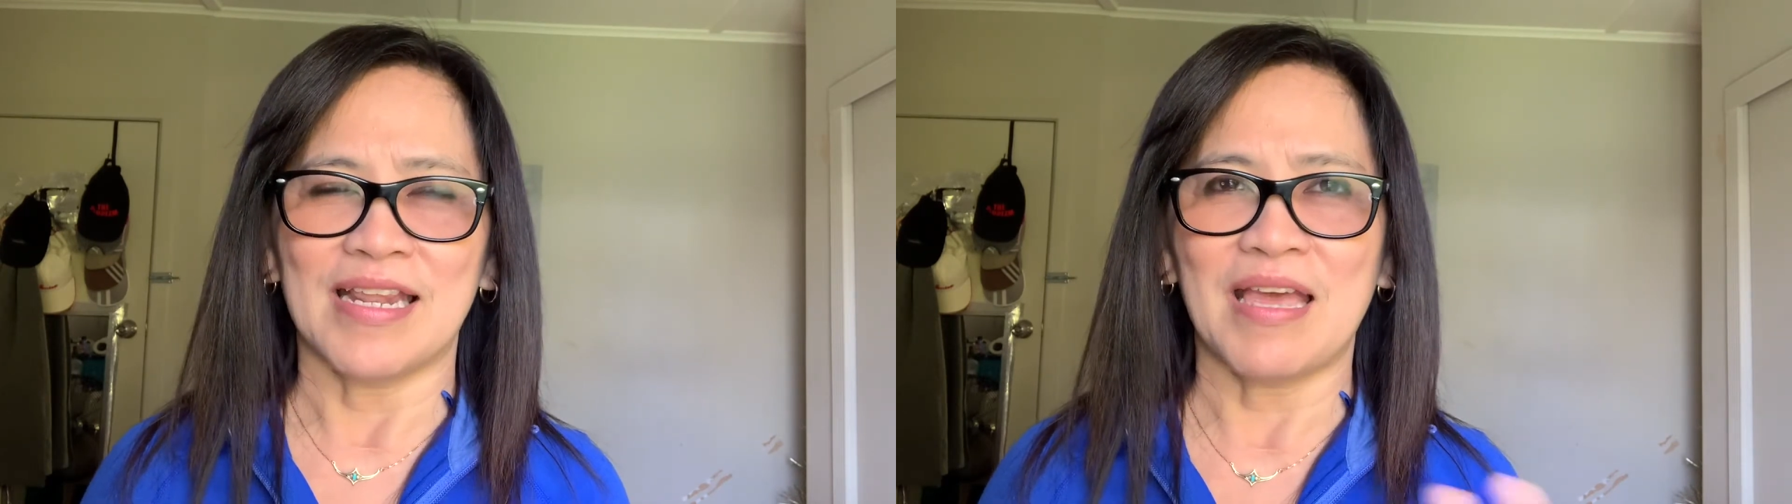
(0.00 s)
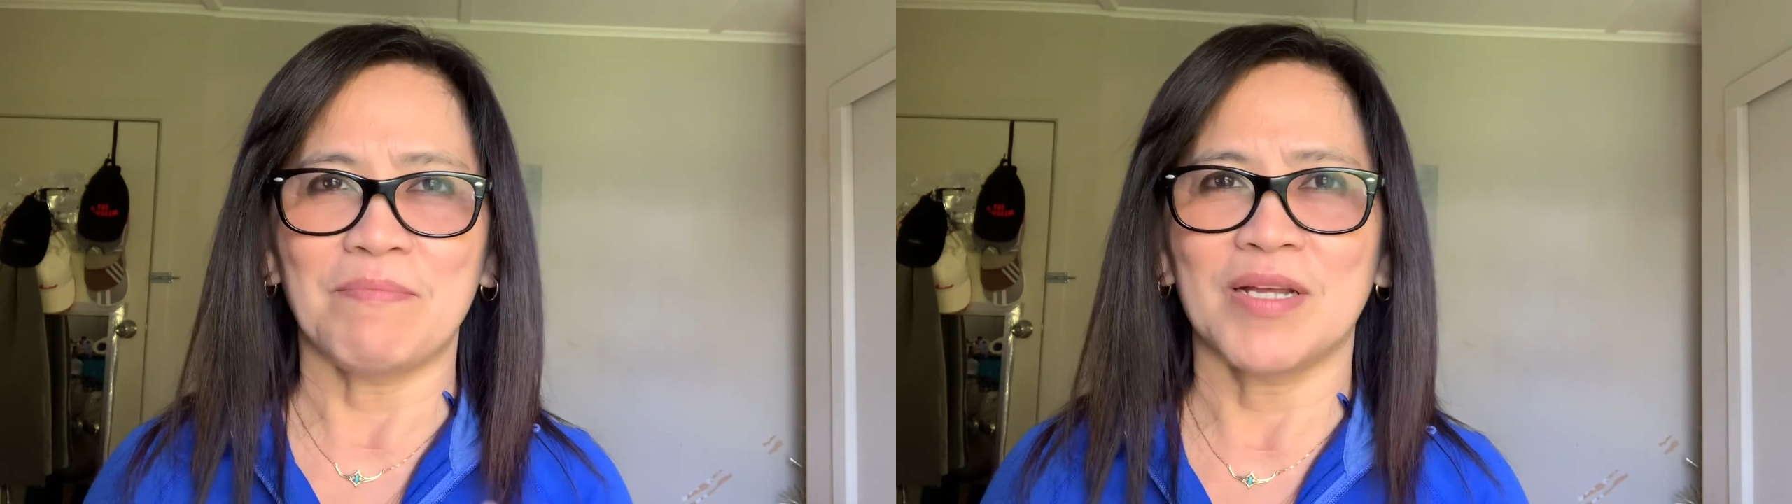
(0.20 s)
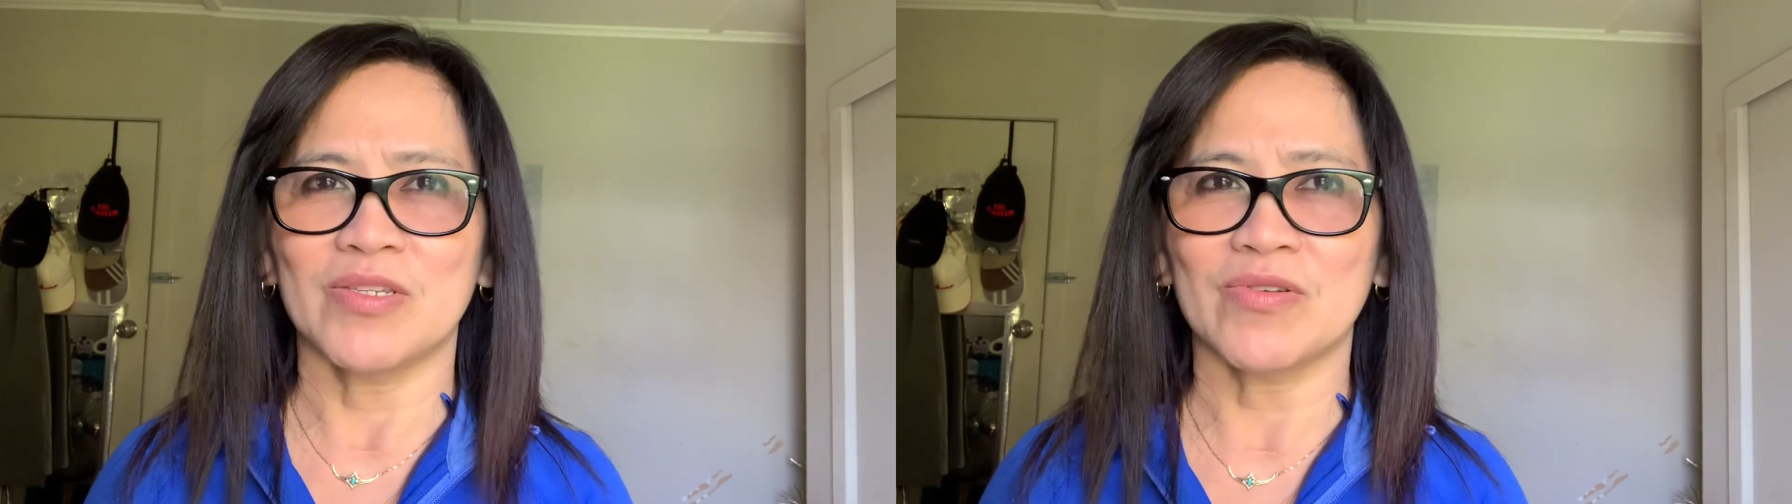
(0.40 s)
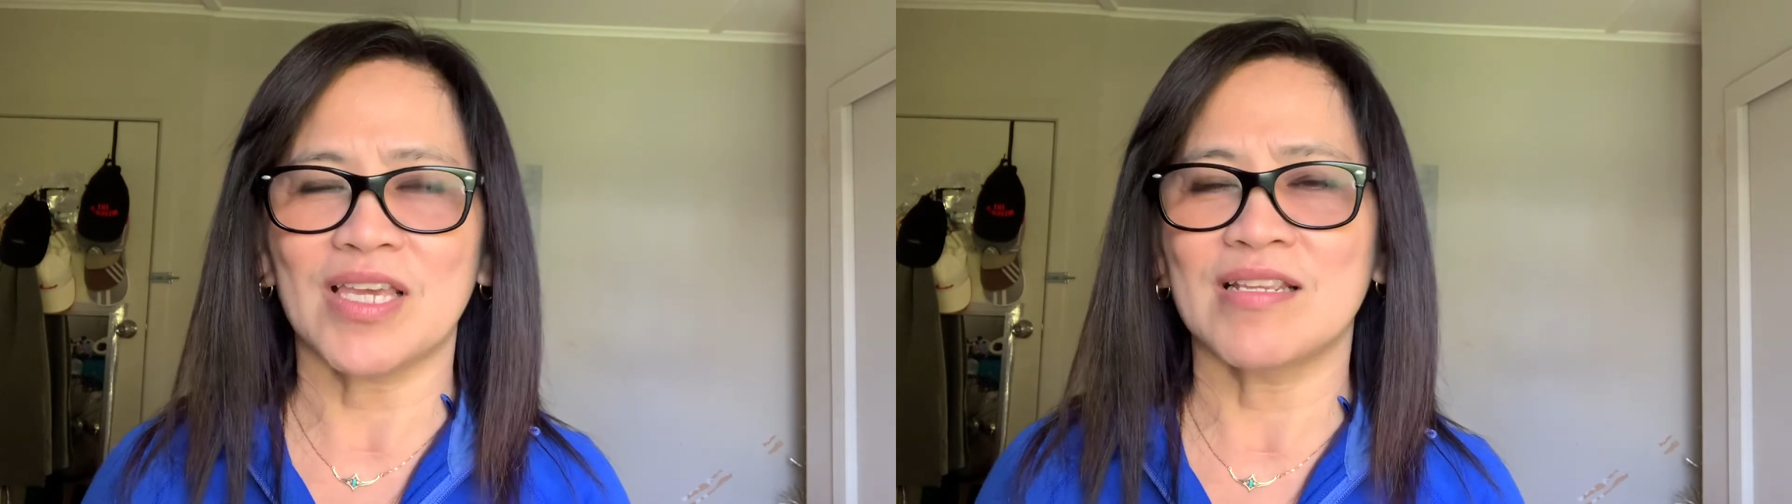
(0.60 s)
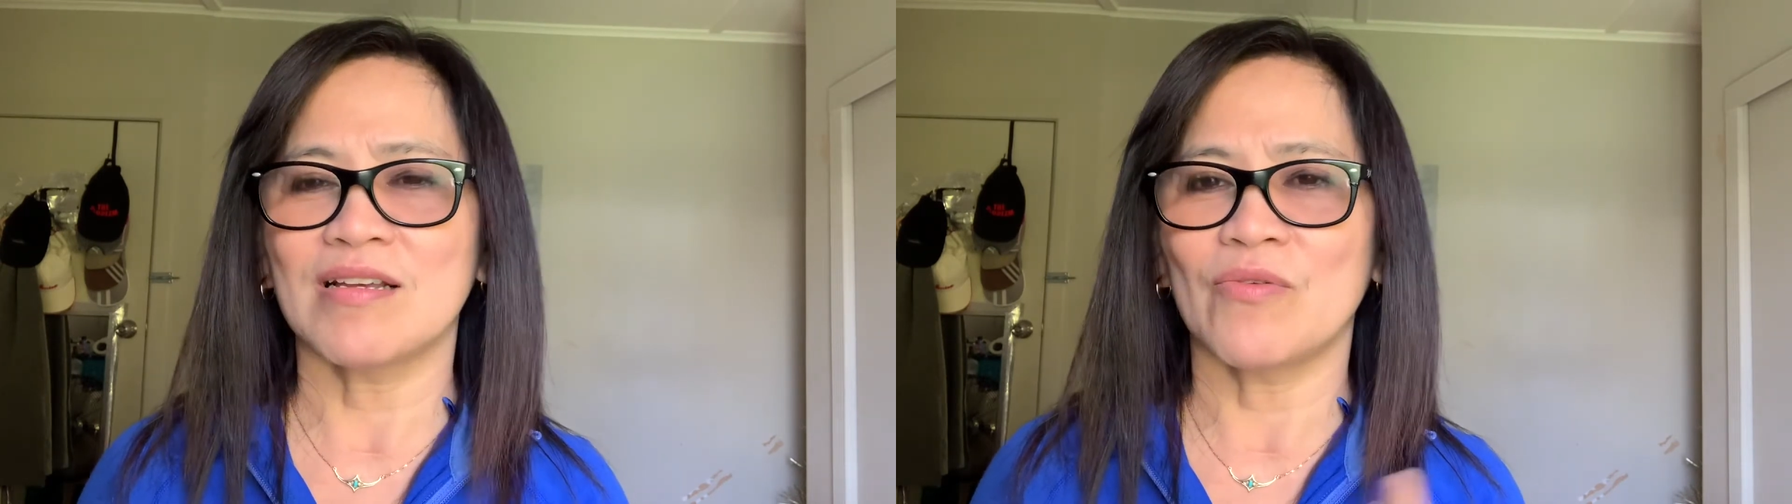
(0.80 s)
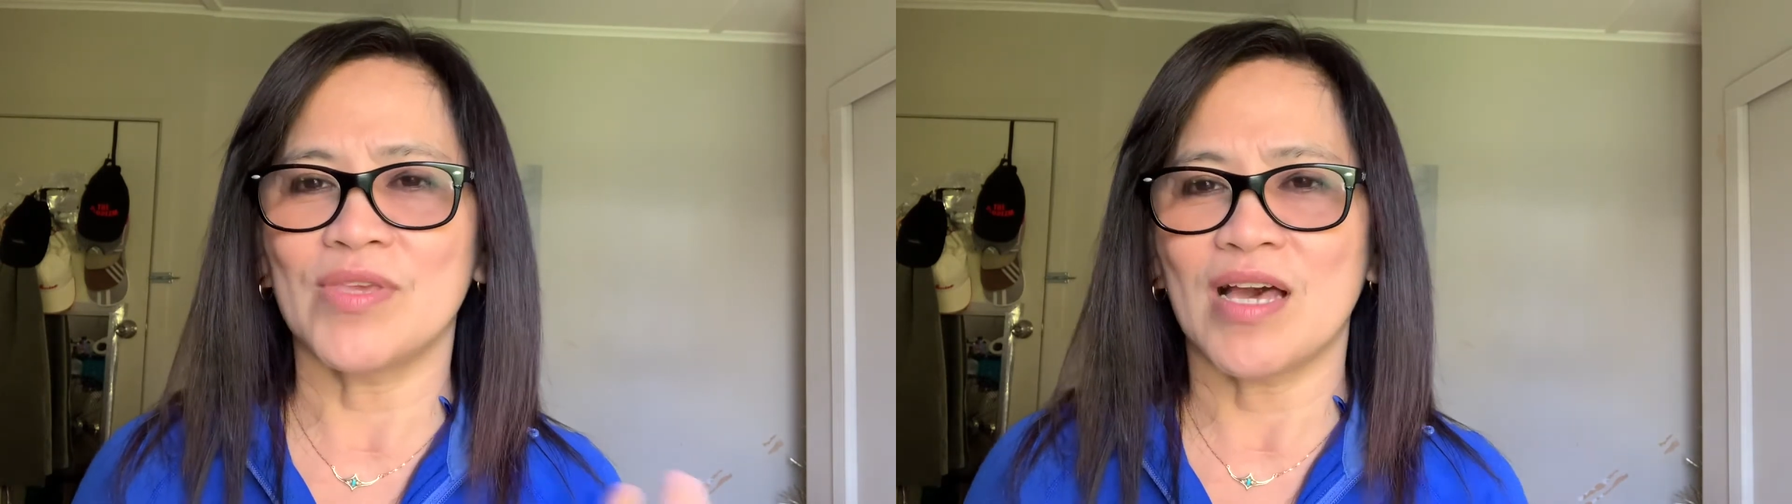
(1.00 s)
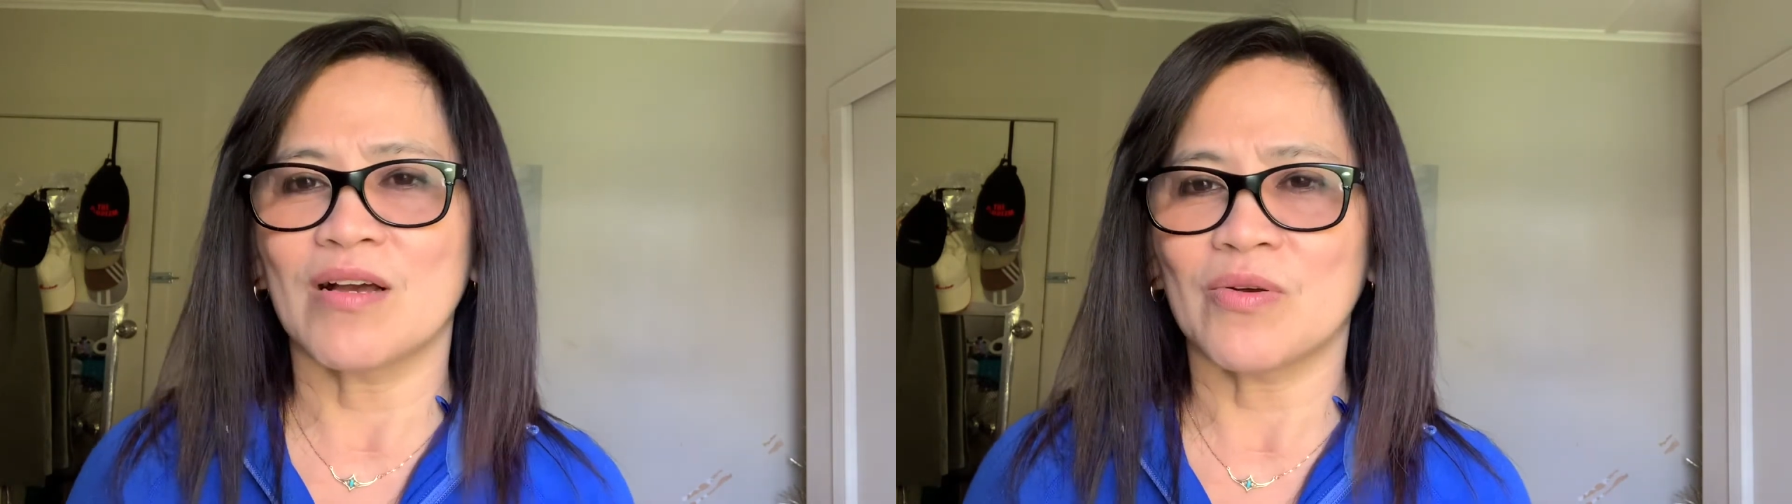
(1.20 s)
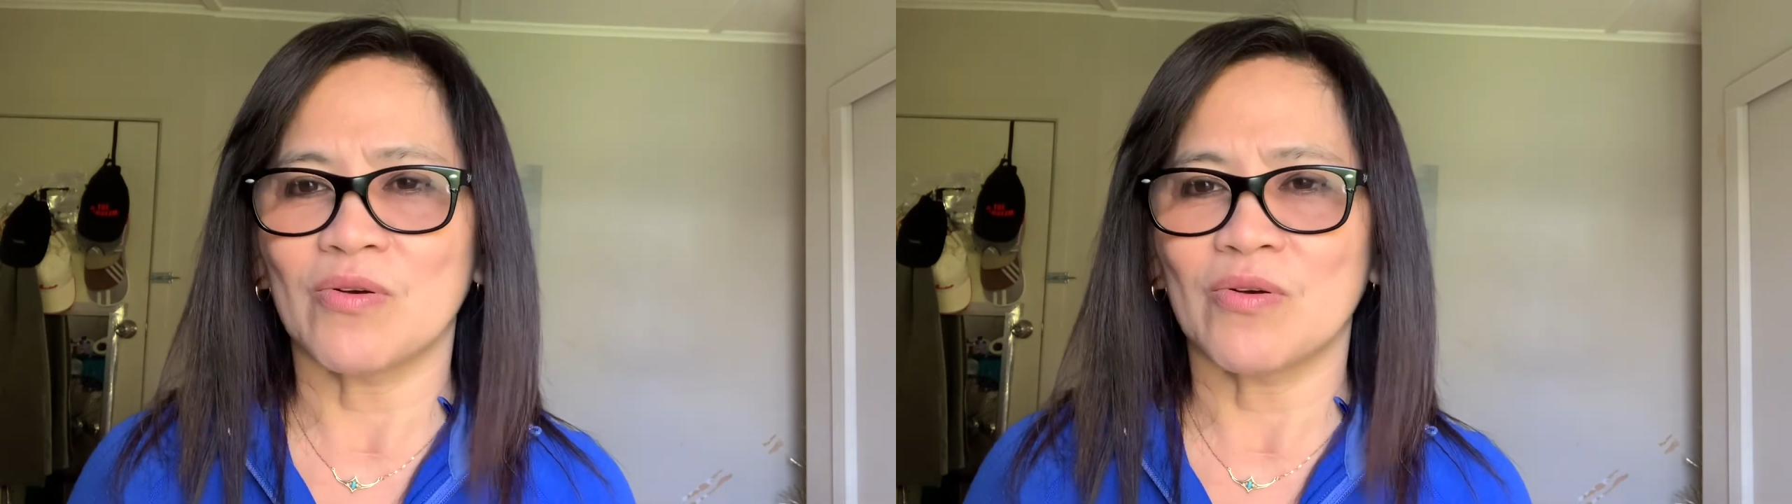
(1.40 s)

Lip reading: Dapat yung kinagawian